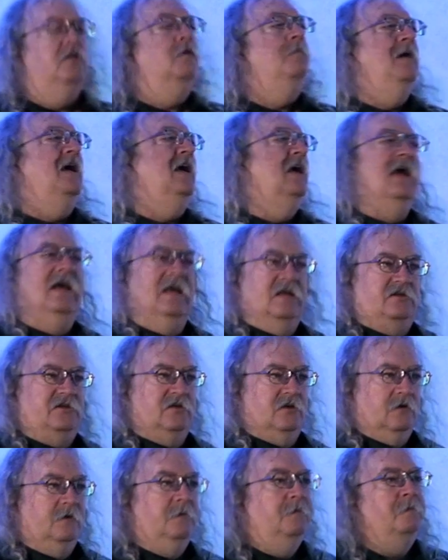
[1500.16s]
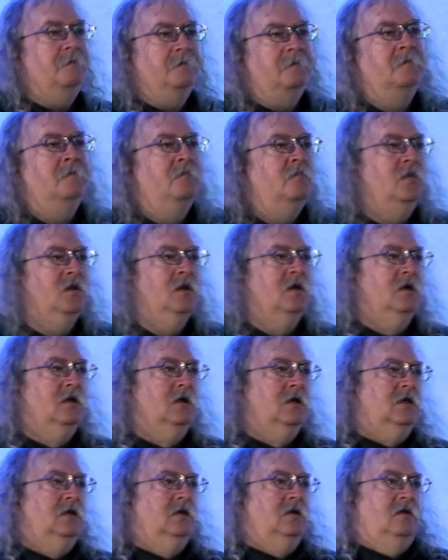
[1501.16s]
the big answer.
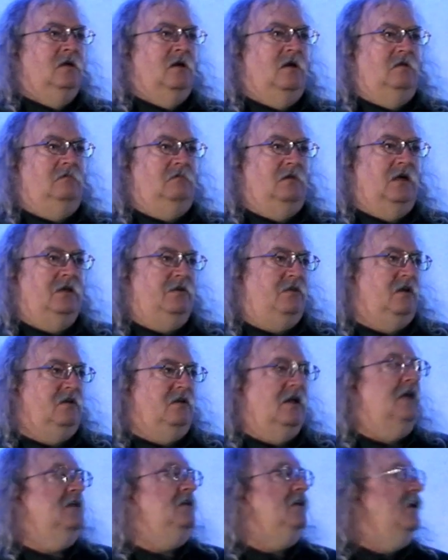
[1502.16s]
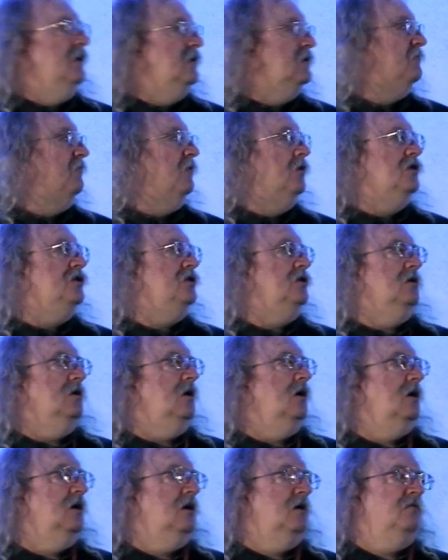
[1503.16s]
I think that his version
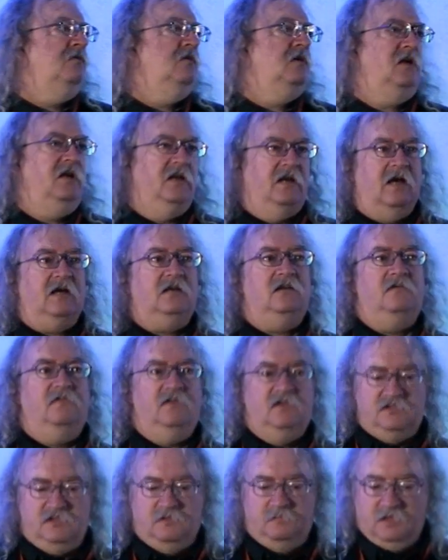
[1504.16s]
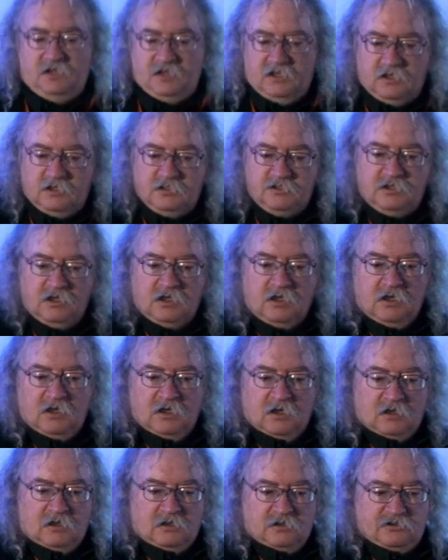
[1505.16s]
of connectivism is
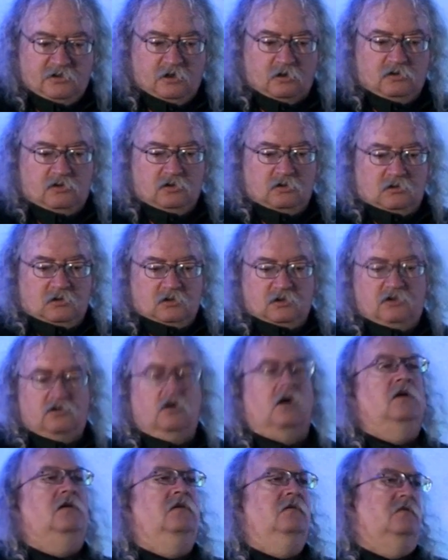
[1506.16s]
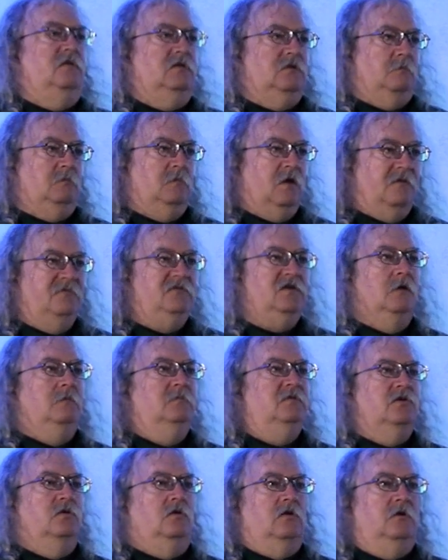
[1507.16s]
social constructivism of
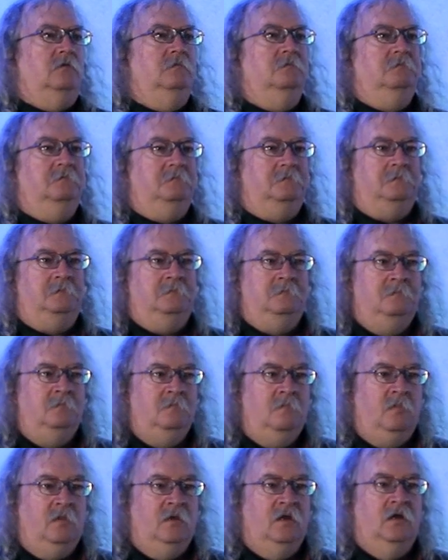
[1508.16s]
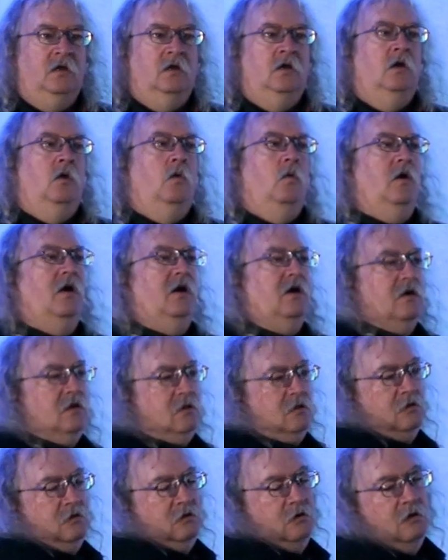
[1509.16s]
some sort
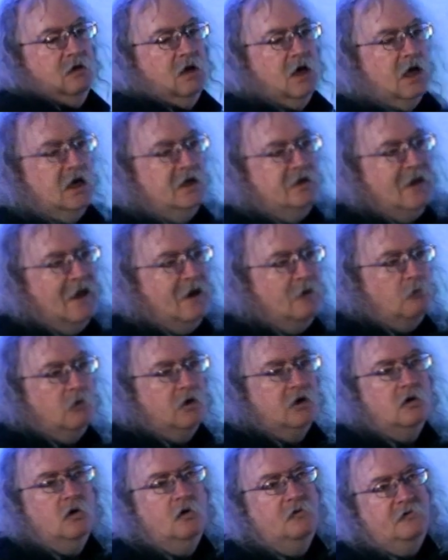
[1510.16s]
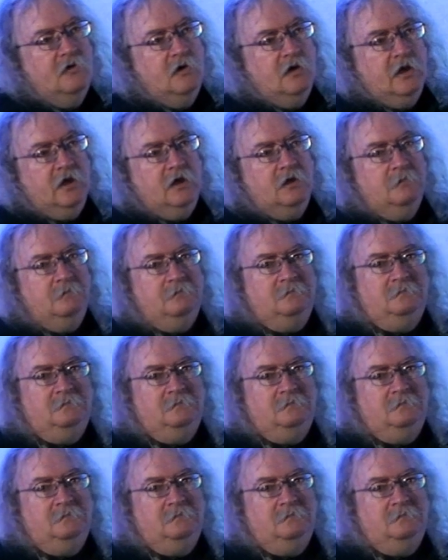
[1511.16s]
with a network overlay.